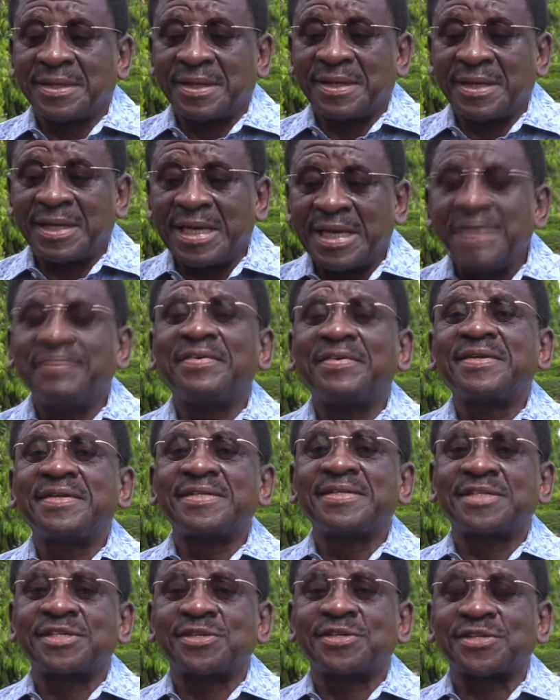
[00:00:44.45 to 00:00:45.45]
uh, even
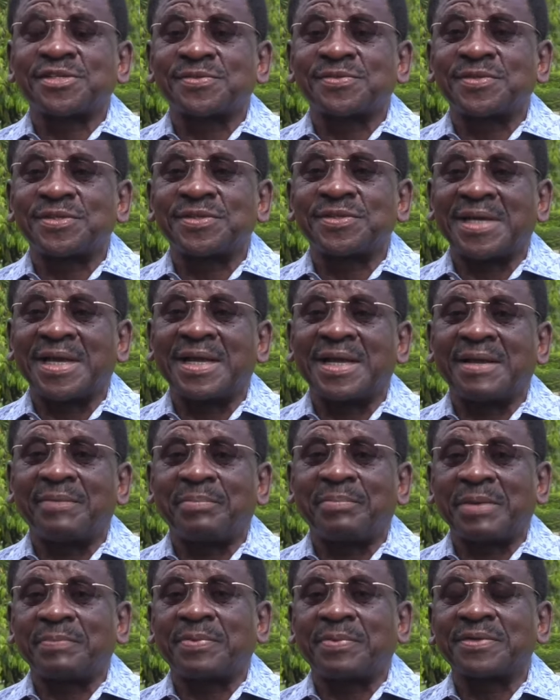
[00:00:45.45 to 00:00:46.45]
decisions which are
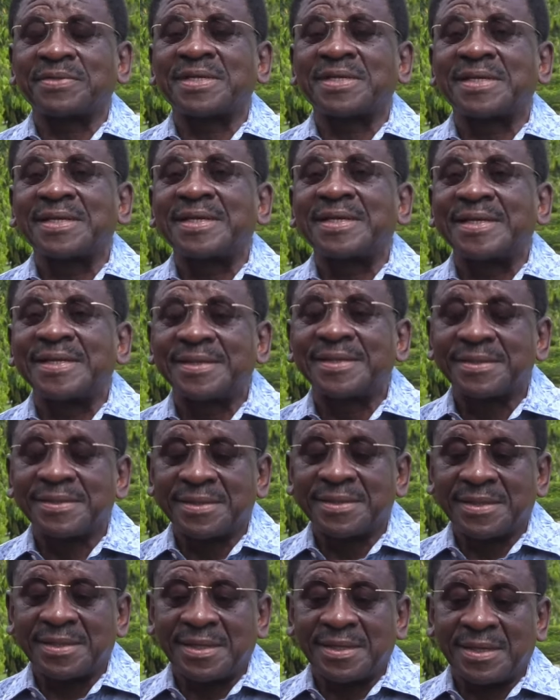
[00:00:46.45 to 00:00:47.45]
purportedly
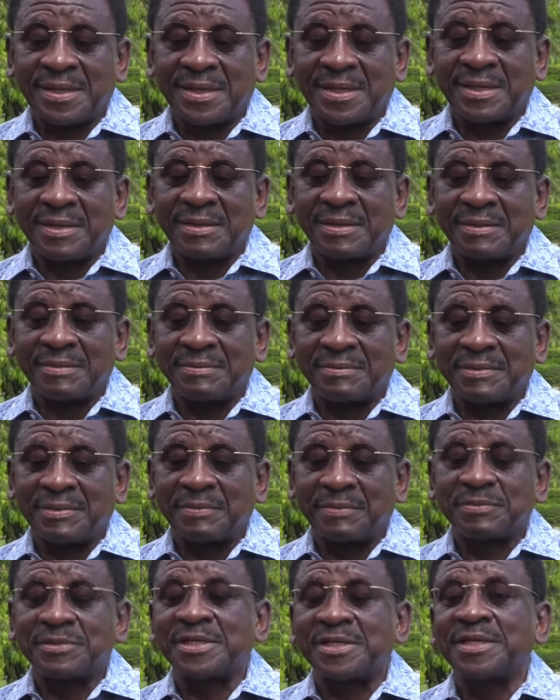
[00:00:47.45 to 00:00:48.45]
uh,
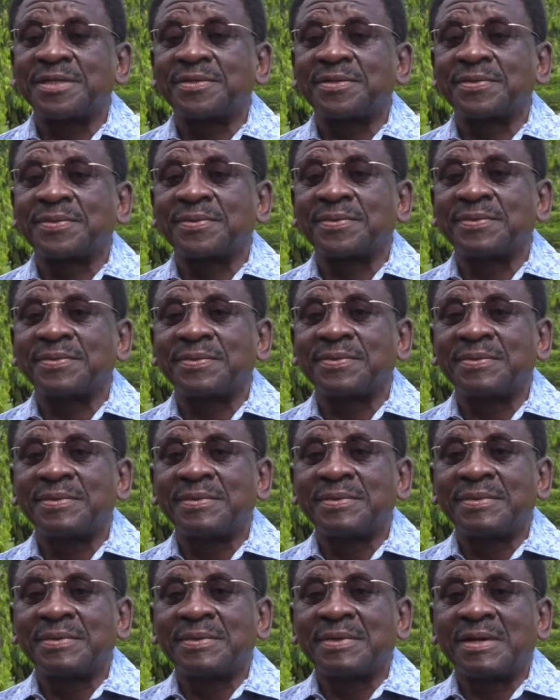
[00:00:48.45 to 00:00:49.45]
obtained through
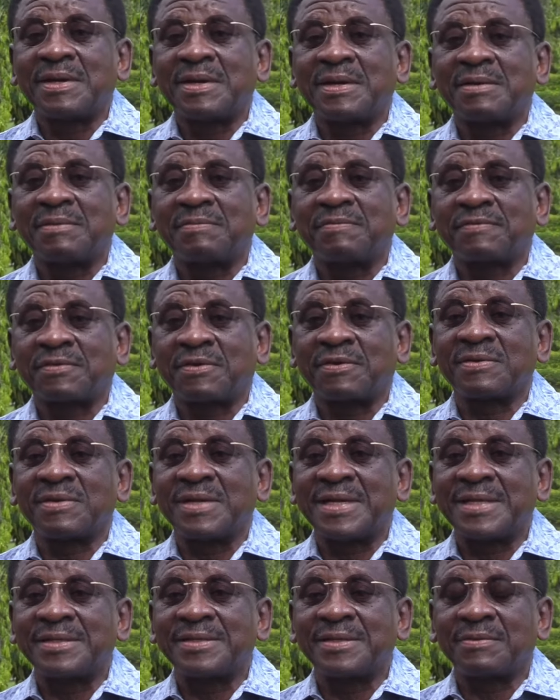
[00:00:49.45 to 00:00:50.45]
uh,
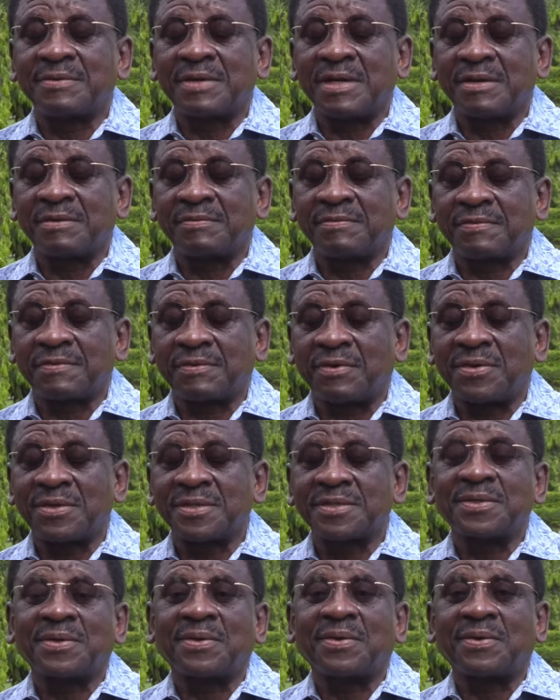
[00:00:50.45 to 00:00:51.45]
fraudulent, uh,
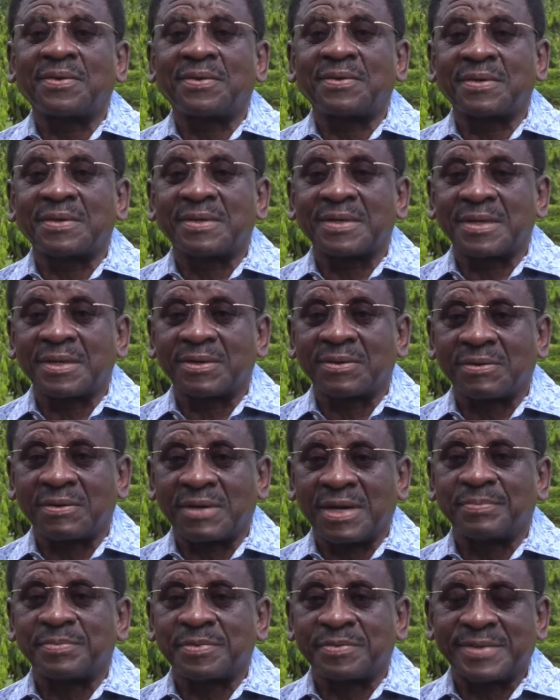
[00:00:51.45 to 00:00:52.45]
fraud or
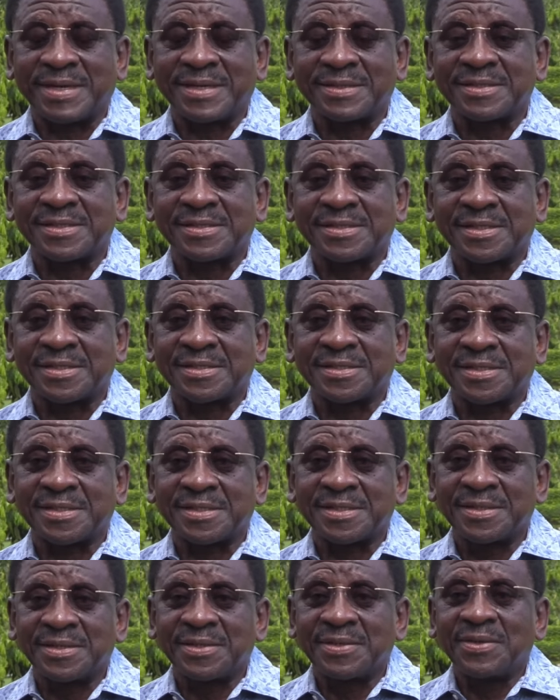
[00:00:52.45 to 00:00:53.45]
corrupt practices.
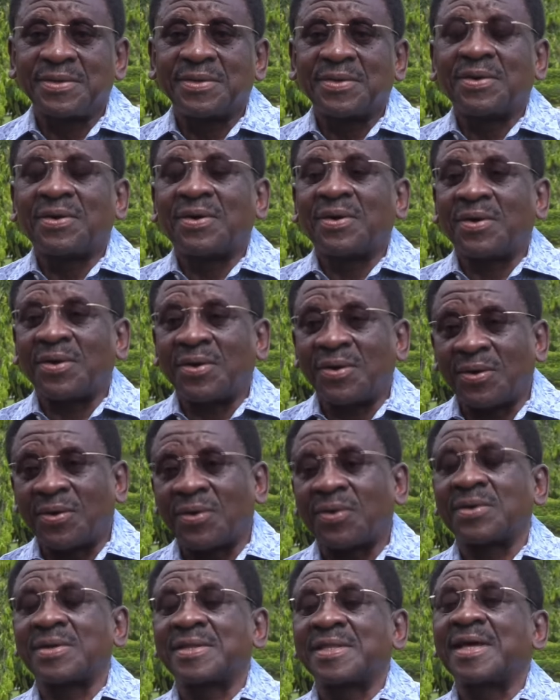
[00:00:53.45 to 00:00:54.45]

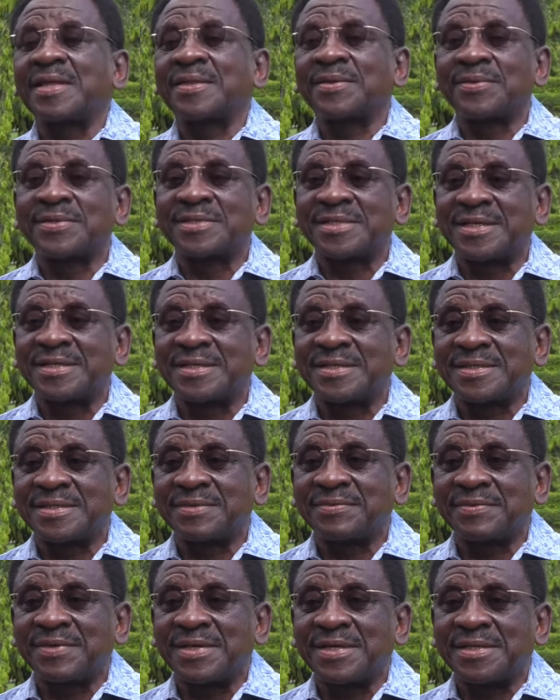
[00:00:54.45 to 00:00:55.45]
Or the other
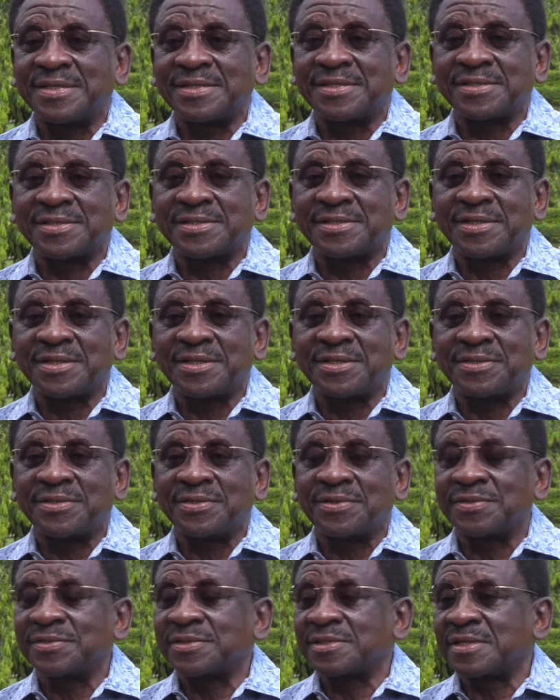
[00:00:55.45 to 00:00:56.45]
alternative is to
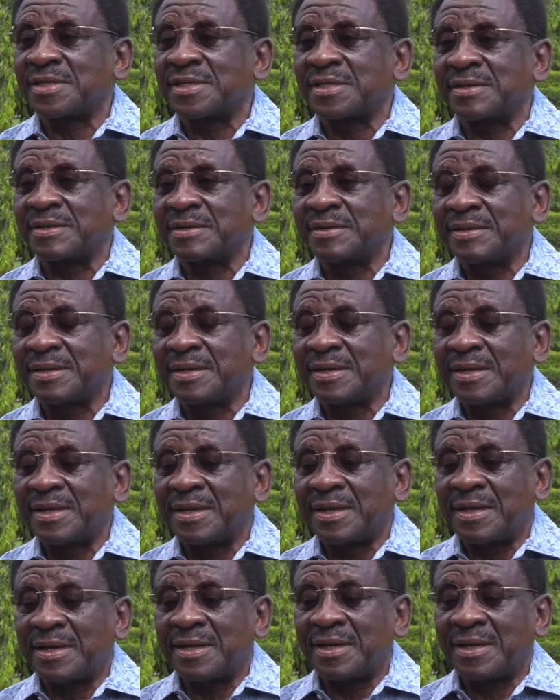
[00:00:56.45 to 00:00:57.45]
use the,
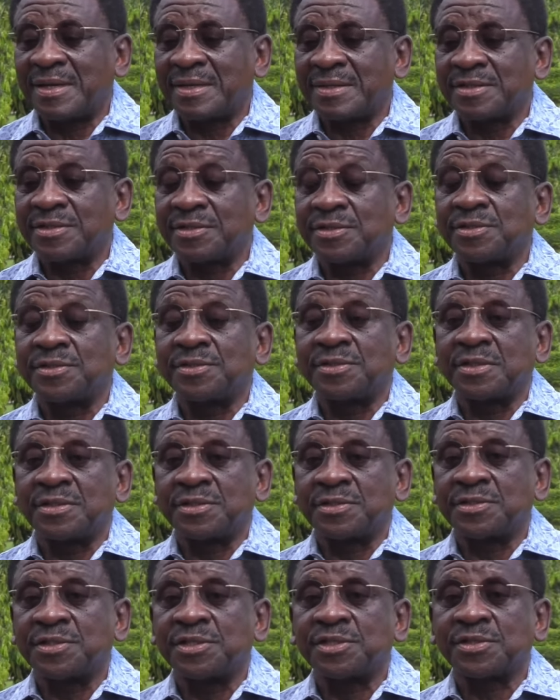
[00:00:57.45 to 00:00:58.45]
uh, the Ju
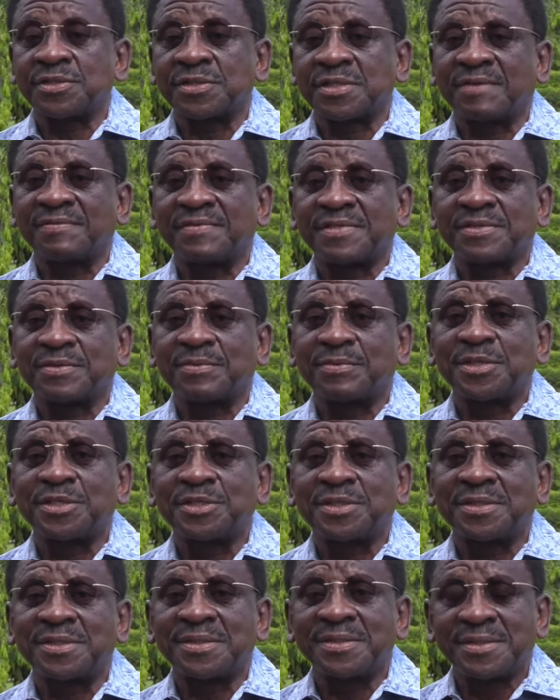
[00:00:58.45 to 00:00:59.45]
Judicial Service
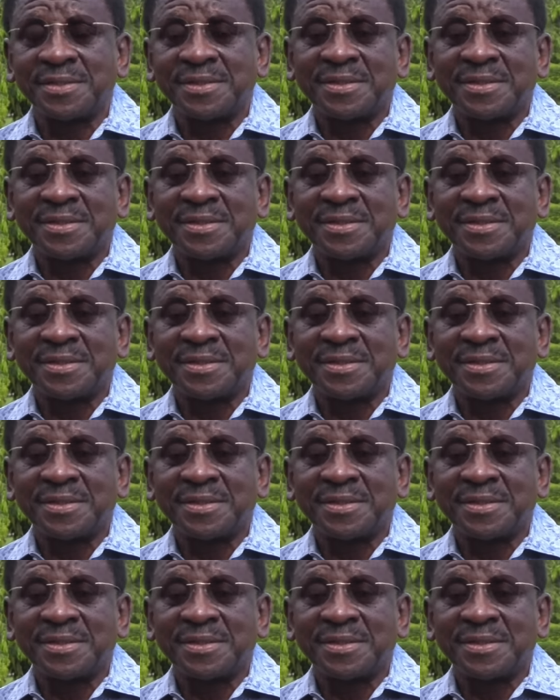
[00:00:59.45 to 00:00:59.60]
Commission,